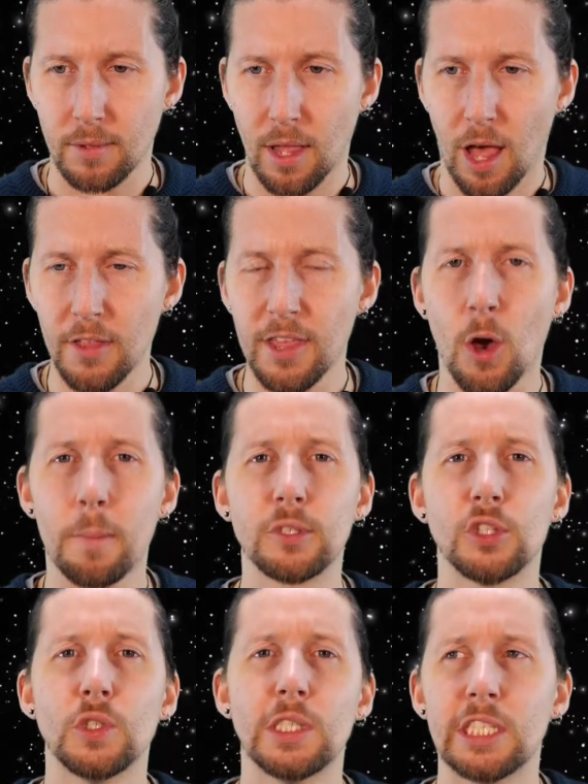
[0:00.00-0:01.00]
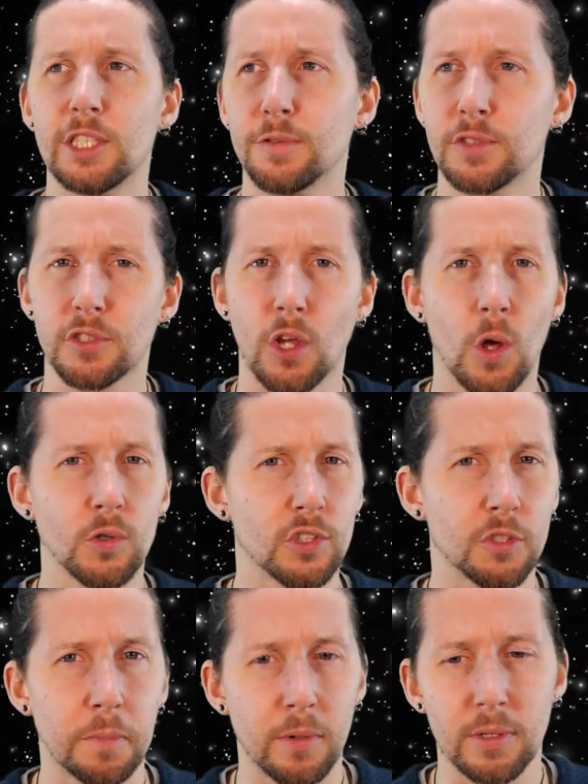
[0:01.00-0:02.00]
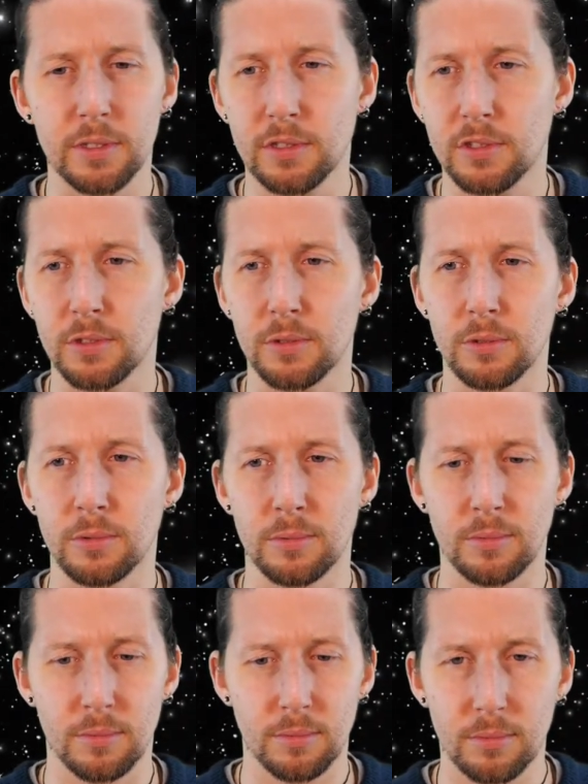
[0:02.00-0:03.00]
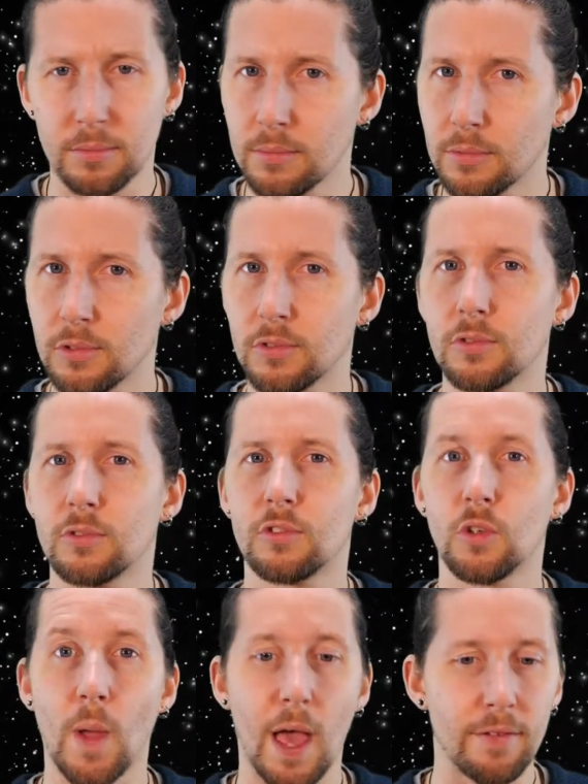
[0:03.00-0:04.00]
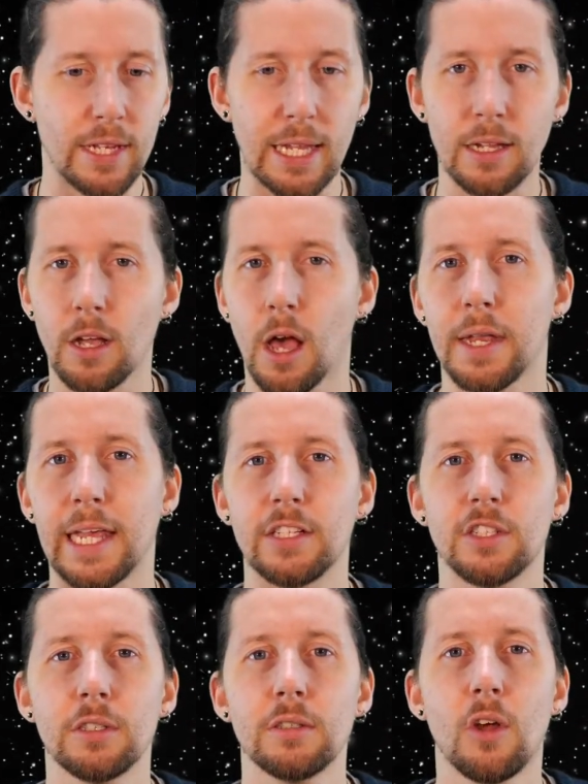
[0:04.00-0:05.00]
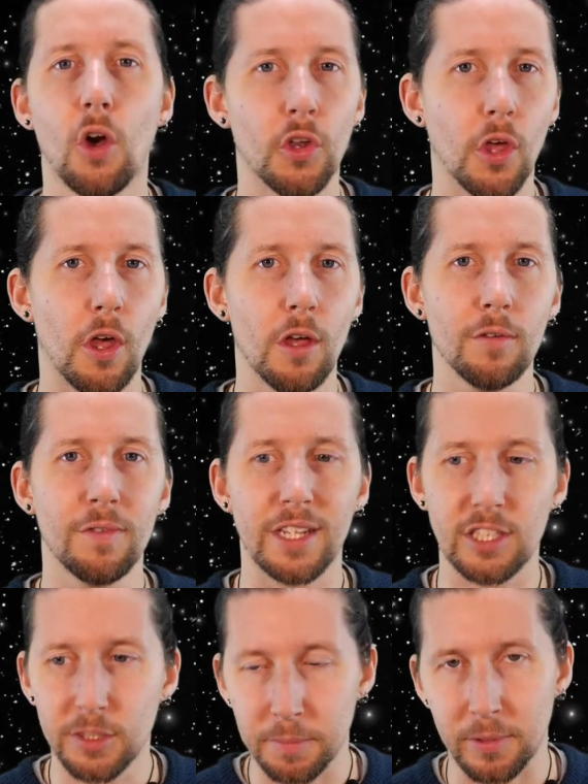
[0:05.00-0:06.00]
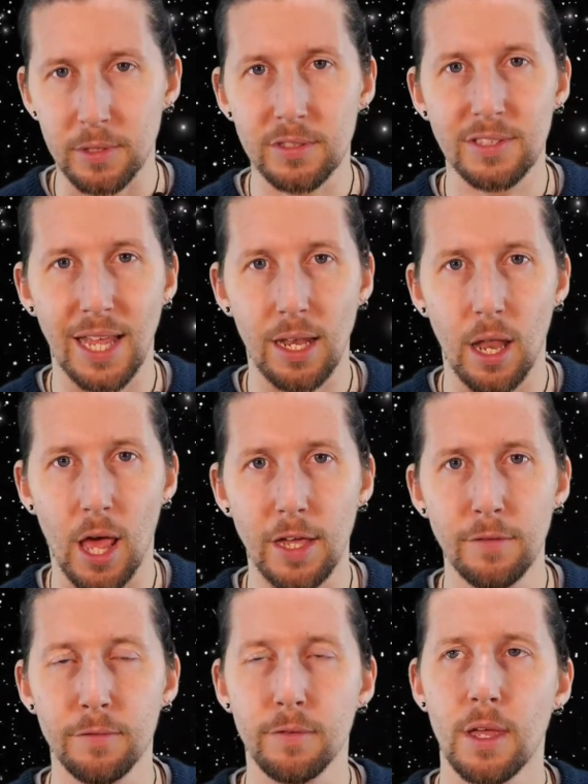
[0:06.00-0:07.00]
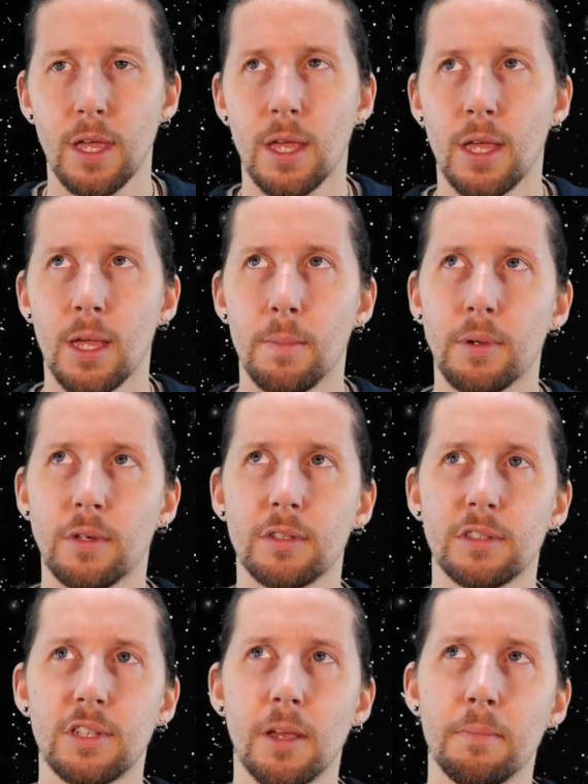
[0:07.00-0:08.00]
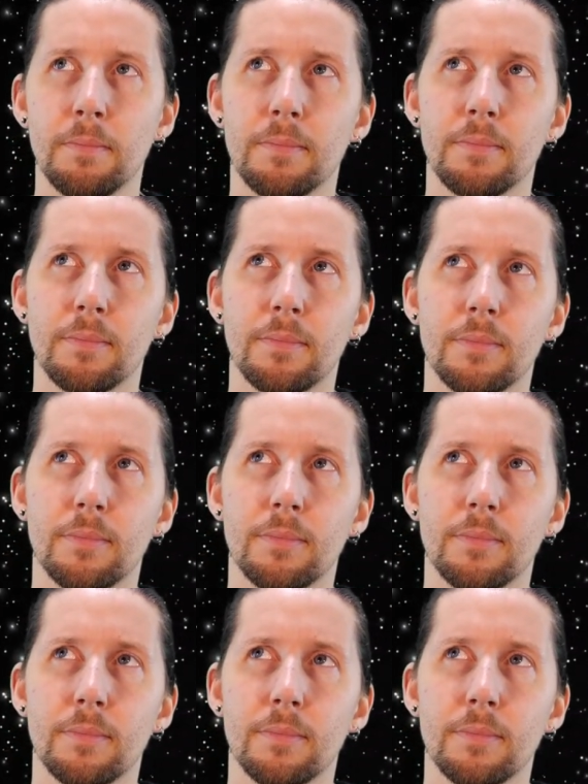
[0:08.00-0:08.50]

are there opportunities for souls or spirits to have an incarnation on Earth and experience that life? Because some